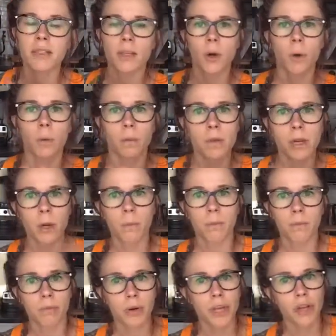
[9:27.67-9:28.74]
So, you know,
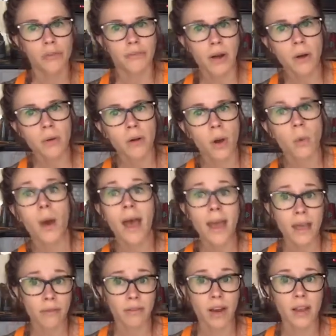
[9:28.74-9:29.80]
put your phone
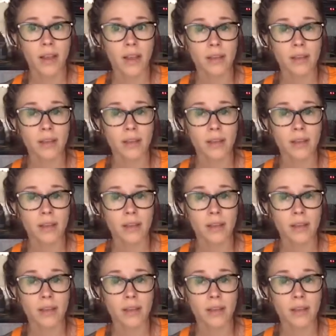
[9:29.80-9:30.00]
away, right?